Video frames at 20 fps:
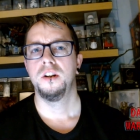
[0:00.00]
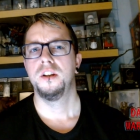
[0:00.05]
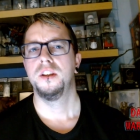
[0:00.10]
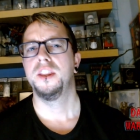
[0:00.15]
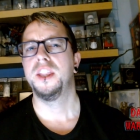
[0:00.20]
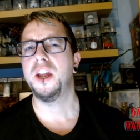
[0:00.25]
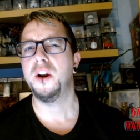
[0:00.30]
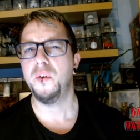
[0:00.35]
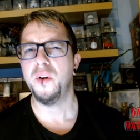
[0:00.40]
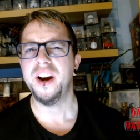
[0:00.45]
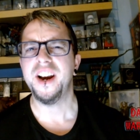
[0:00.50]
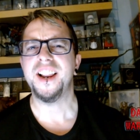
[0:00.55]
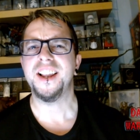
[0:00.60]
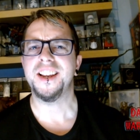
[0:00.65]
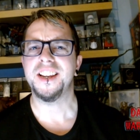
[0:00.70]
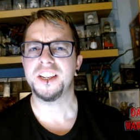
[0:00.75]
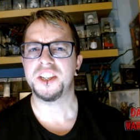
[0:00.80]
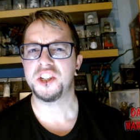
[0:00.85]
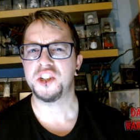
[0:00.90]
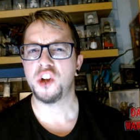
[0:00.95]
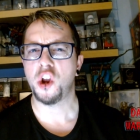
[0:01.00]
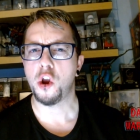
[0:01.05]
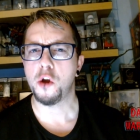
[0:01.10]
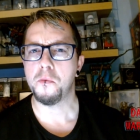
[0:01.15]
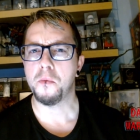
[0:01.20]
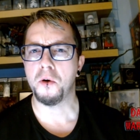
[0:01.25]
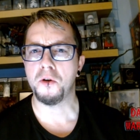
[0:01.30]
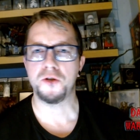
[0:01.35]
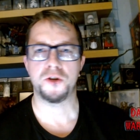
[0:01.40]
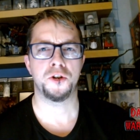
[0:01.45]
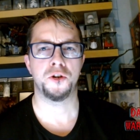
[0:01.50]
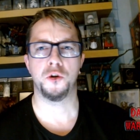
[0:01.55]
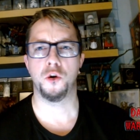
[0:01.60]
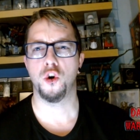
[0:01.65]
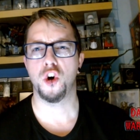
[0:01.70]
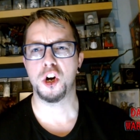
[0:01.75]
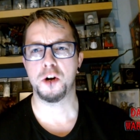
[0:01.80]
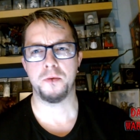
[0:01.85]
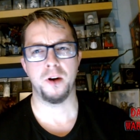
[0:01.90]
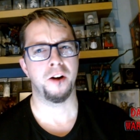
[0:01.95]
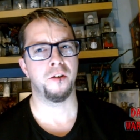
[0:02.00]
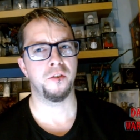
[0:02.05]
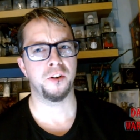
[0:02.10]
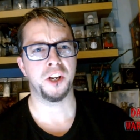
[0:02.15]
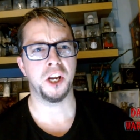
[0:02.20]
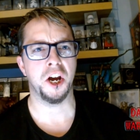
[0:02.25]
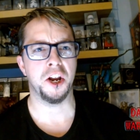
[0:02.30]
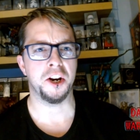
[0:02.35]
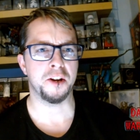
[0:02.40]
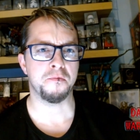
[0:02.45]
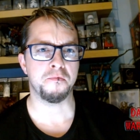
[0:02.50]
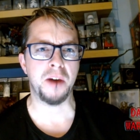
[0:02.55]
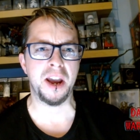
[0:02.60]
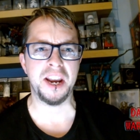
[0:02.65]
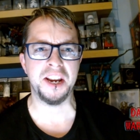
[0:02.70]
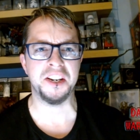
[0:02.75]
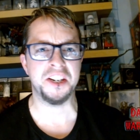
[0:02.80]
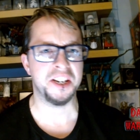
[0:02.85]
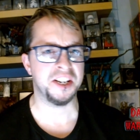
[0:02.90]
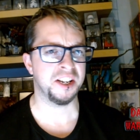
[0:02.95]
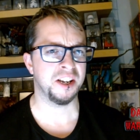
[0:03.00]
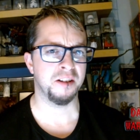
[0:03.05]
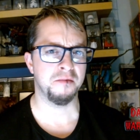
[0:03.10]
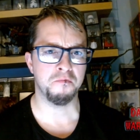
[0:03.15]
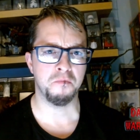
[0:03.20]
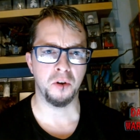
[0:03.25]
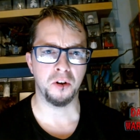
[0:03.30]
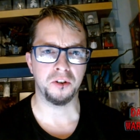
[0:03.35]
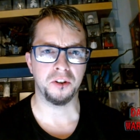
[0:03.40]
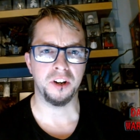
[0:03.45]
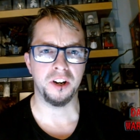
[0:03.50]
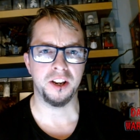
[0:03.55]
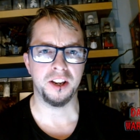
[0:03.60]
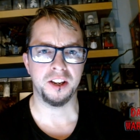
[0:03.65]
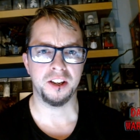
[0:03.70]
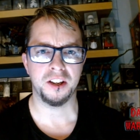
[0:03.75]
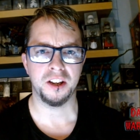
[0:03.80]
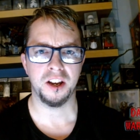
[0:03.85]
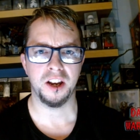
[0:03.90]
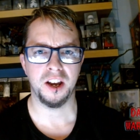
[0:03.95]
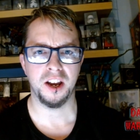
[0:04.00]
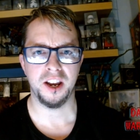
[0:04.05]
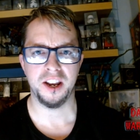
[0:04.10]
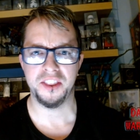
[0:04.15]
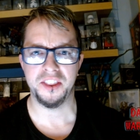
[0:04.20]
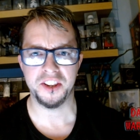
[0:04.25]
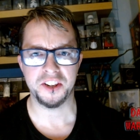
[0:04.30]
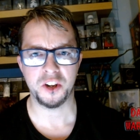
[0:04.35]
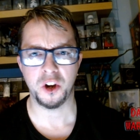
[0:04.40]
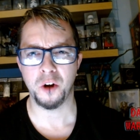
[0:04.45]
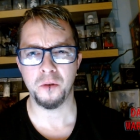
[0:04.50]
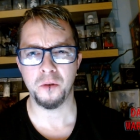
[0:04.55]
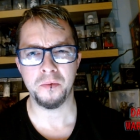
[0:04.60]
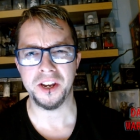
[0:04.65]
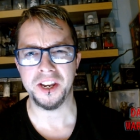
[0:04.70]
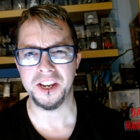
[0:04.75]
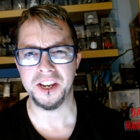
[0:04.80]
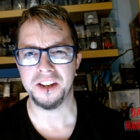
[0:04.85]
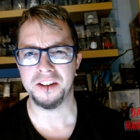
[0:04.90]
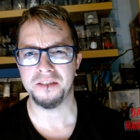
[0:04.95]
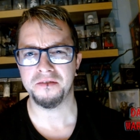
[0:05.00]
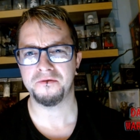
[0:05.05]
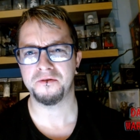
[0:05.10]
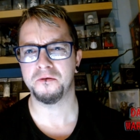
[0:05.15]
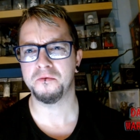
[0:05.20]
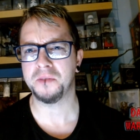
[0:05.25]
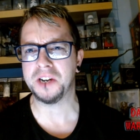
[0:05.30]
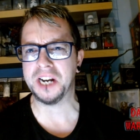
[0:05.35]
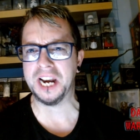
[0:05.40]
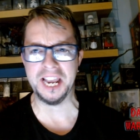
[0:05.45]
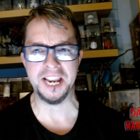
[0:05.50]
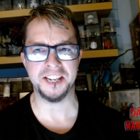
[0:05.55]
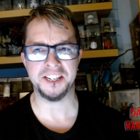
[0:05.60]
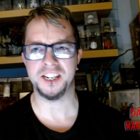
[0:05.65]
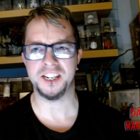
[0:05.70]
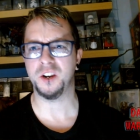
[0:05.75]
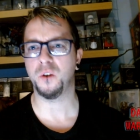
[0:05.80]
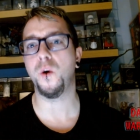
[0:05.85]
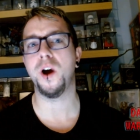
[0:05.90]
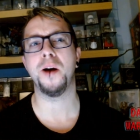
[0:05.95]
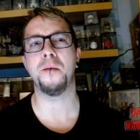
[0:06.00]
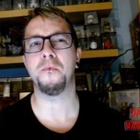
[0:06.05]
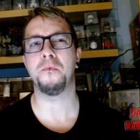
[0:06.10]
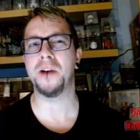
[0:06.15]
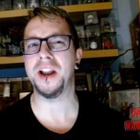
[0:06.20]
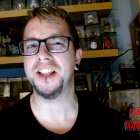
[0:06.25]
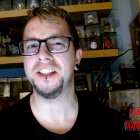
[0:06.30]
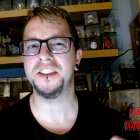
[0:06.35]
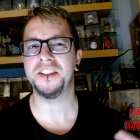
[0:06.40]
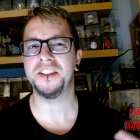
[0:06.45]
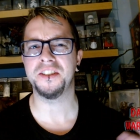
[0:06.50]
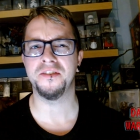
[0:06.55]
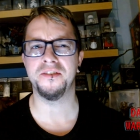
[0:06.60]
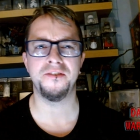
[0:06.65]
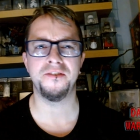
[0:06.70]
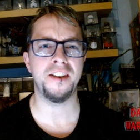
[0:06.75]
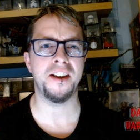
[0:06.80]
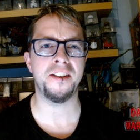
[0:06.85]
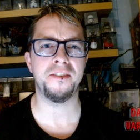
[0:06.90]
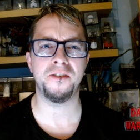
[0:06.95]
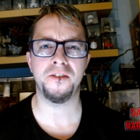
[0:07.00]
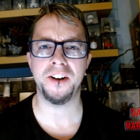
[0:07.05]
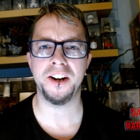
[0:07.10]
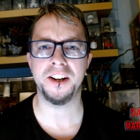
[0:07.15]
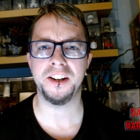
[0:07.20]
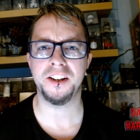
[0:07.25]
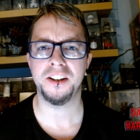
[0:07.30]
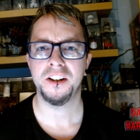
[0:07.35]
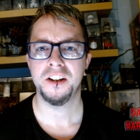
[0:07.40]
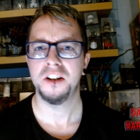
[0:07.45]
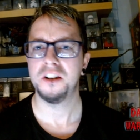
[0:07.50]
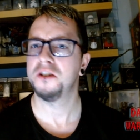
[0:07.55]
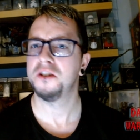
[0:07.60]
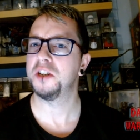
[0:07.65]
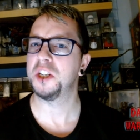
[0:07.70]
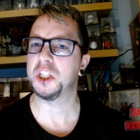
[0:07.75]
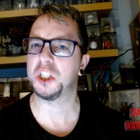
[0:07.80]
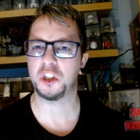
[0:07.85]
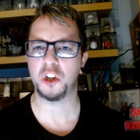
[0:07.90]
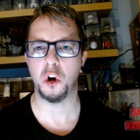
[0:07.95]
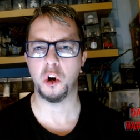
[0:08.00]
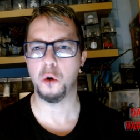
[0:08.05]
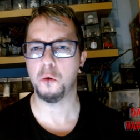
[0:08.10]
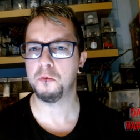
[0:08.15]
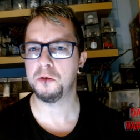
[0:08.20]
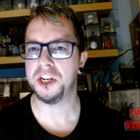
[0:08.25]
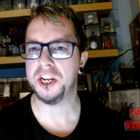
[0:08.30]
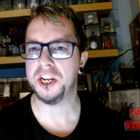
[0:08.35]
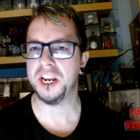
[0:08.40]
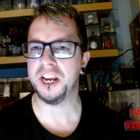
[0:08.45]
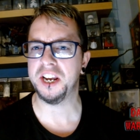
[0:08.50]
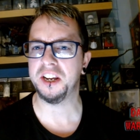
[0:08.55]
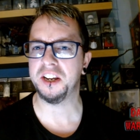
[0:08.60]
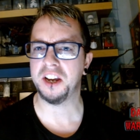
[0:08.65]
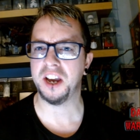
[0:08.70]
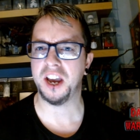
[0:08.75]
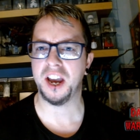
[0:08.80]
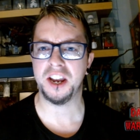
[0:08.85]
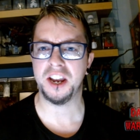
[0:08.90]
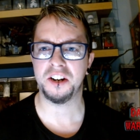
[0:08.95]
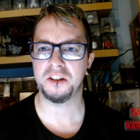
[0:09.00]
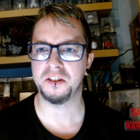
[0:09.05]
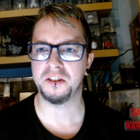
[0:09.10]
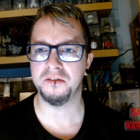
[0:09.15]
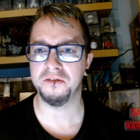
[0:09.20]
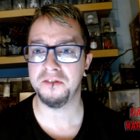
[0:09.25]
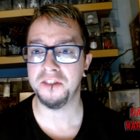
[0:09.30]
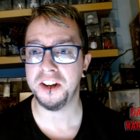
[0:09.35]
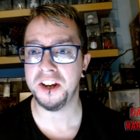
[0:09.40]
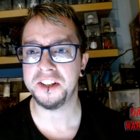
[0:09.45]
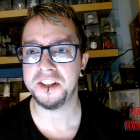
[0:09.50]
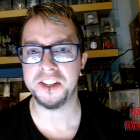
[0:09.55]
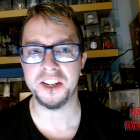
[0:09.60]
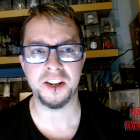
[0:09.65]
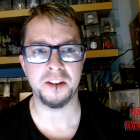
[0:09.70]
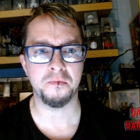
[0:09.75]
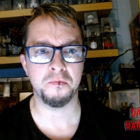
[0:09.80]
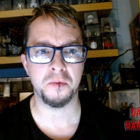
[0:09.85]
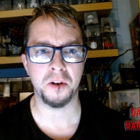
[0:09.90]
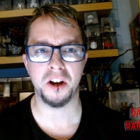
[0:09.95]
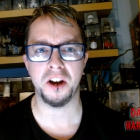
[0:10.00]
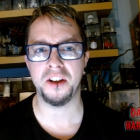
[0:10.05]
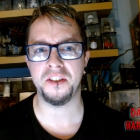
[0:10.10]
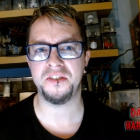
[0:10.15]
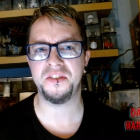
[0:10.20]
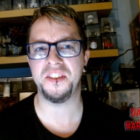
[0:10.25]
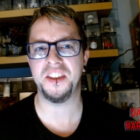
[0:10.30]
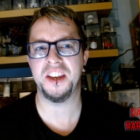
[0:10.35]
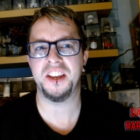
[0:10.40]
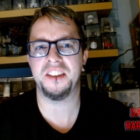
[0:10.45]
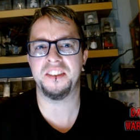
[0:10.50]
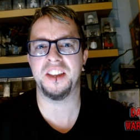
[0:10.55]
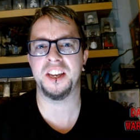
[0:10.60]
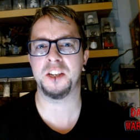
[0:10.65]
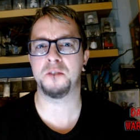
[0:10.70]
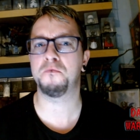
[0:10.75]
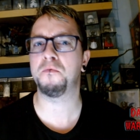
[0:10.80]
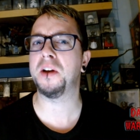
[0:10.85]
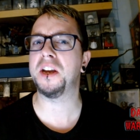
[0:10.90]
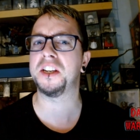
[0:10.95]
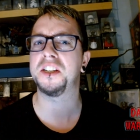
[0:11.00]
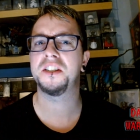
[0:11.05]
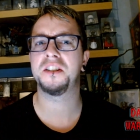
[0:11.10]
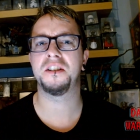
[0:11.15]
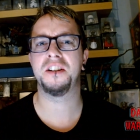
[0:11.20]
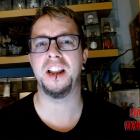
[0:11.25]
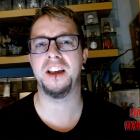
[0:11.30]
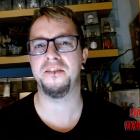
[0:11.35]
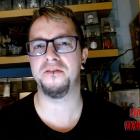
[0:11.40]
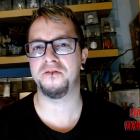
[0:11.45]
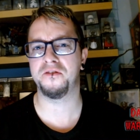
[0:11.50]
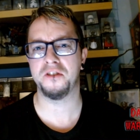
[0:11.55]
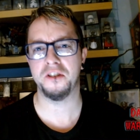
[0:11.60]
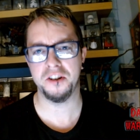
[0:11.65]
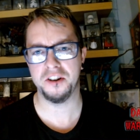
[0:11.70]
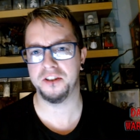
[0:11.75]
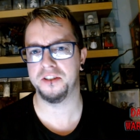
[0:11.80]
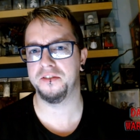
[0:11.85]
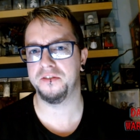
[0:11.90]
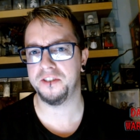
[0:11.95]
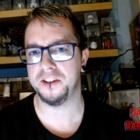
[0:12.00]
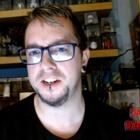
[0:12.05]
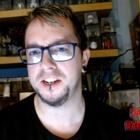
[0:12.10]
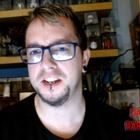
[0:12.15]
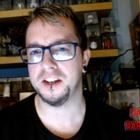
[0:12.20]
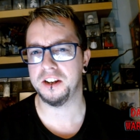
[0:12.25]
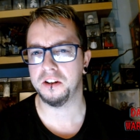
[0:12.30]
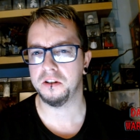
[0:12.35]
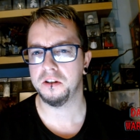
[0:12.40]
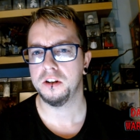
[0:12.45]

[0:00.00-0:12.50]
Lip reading: There really is so much to talk about regarding painting and modelling in this hobby, from glazing, wet blends and feathering to sculpting and converting, but I think that's best left for another video.